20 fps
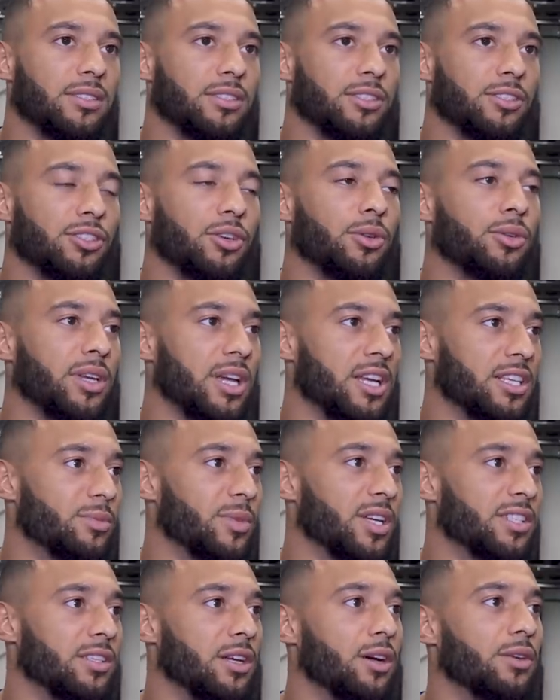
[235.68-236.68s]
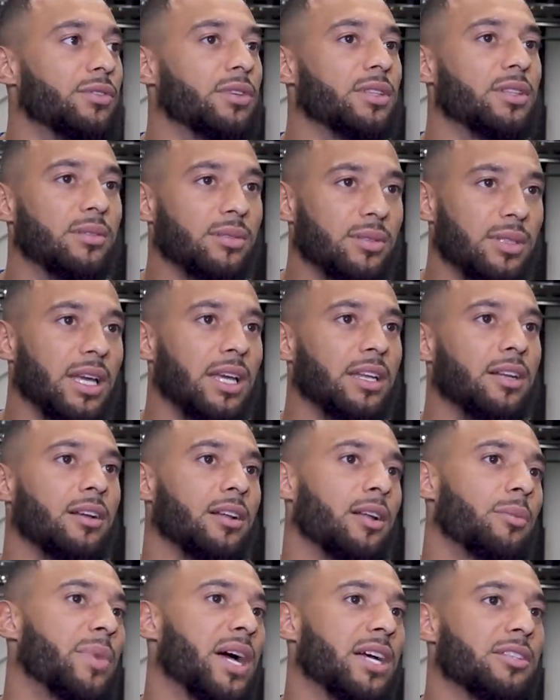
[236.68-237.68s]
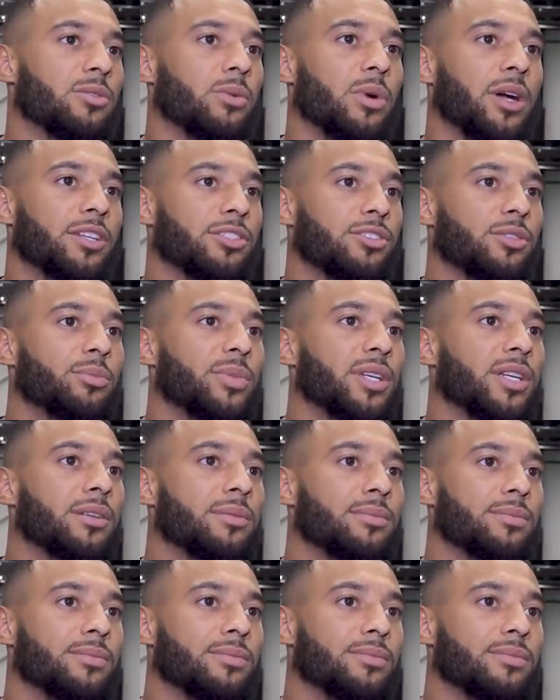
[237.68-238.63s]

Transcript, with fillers: to showcase myself and get the club back to where it should be.